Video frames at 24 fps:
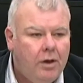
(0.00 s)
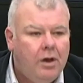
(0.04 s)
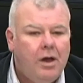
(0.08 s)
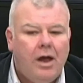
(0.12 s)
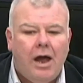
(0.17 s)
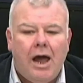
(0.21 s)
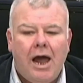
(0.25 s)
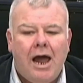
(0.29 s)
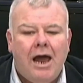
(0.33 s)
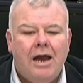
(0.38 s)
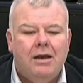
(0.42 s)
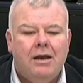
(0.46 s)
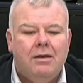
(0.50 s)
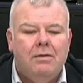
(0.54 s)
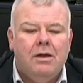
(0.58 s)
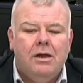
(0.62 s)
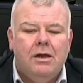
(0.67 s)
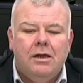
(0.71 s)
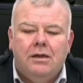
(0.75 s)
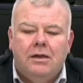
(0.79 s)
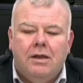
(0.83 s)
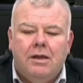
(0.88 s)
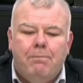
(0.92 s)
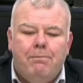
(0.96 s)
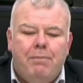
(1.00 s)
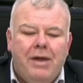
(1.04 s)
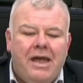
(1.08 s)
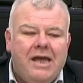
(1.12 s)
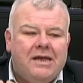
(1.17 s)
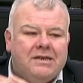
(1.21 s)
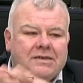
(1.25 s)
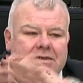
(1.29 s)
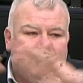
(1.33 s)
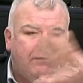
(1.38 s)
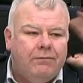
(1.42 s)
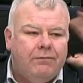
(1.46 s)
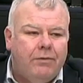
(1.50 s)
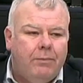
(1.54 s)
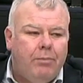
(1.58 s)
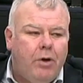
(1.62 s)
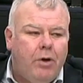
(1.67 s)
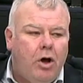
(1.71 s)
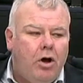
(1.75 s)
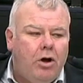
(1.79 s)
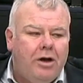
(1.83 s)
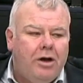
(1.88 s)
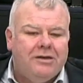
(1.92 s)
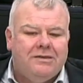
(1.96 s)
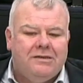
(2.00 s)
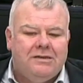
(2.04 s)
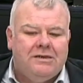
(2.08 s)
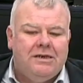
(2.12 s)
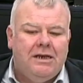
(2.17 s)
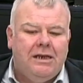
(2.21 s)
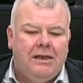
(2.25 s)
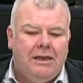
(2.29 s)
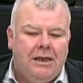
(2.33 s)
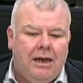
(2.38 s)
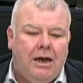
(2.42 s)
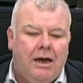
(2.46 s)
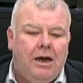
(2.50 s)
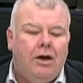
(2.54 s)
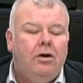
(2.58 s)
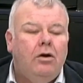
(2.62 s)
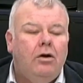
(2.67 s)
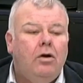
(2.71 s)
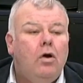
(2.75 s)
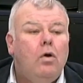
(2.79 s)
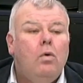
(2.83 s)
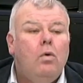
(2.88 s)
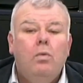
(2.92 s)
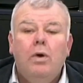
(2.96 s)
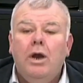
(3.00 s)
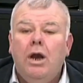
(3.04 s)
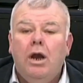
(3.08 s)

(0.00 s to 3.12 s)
and the base of the bog is still there, will